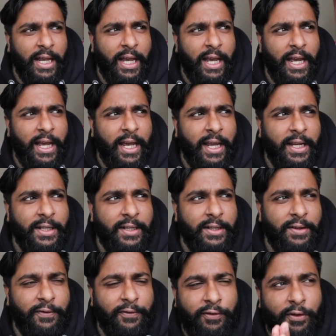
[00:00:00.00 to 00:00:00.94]

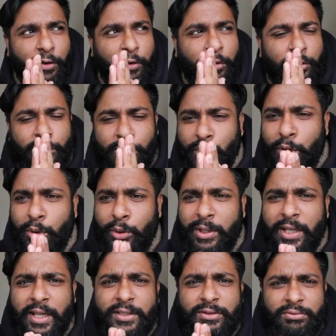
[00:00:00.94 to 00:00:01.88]
And for two
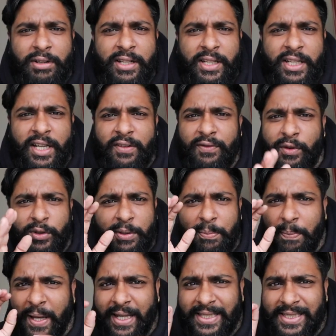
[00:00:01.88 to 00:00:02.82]
years running, I've only
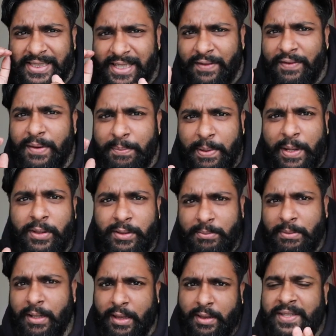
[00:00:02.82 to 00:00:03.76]
paid seven pound a
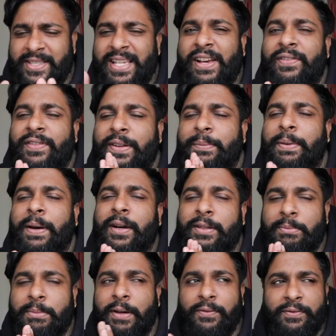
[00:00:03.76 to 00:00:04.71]
month. Seven
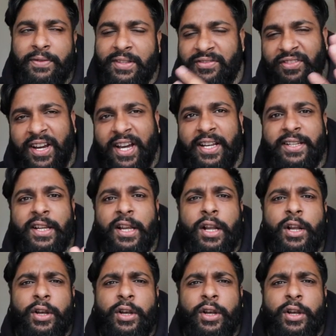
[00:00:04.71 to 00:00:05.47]
pound a month, it's fine.